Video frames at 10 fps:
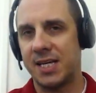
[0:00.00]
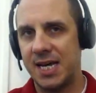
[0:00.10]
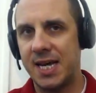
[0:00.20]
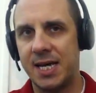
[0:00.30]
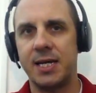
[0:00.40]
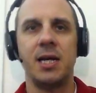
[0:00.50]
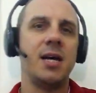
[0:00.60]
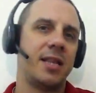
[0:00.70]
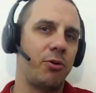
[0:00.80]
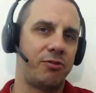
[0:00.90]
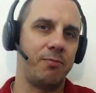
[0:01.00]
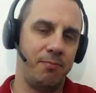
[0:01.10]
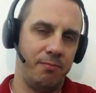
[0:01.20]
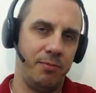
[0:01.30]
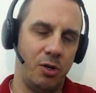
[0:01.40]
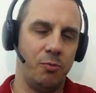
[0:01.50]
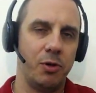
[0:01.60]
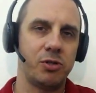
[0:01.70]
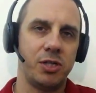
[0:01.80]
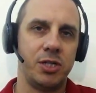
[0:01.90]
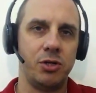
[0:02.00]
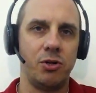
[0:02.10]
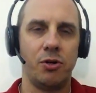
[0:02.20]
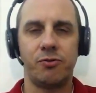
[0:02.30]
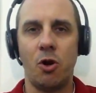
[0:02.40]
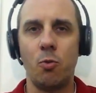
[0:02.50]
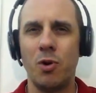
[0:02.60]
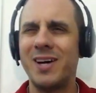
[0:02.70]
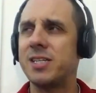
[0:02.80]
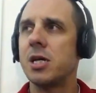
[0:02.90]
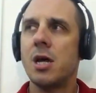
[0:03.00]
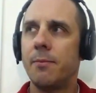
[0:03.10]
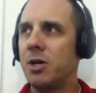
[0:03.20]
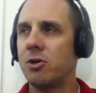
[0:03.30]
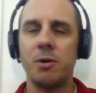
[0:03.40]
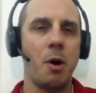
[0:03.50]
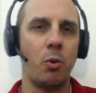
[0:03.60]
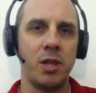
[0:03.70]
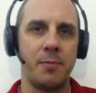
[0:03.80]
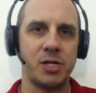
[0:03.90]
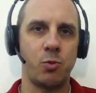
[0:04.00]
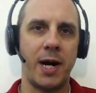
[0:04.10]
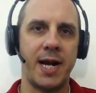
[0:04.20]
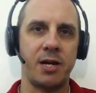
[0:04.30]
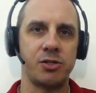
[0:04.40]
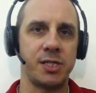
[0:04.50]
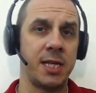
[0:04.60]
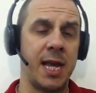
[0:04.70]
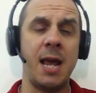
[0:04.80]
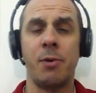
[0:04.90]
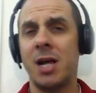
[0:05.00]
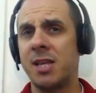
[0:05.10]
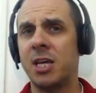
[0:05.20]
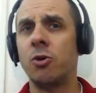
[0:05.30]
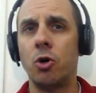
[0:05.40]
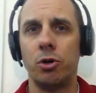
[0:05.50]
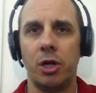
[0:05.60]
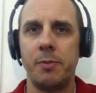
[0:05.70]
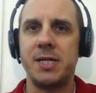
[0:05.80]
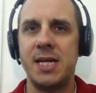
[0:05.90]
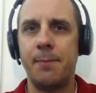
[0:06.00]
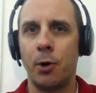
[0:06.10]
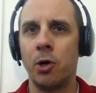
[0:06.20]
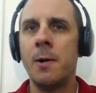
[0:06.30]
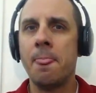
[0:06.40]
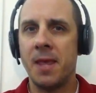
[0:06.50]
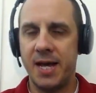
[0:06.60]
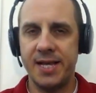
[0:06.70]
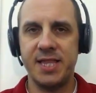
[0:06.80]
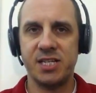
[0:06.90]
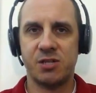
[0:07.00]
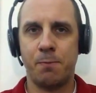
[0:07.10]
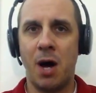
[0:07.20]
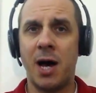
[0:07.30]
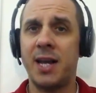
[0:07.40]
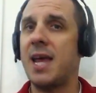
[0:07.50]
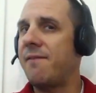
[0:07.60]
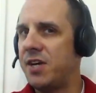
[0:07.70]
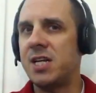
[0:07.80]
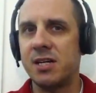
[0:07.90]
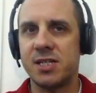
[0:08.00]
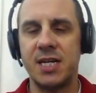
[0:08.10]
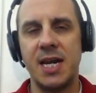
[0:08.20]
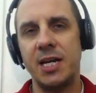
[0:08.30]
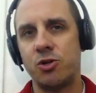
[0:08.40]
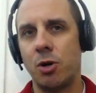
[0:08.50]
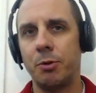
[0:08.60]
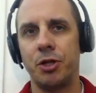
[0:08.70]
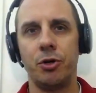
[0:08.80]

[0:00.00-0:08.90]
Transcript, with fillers: Again, that was you know, mostly due to those home runs. But you're talking about one of the best right-handers in the game, and I think he'll go a little bit deeper in this spot if he does get in any trouble.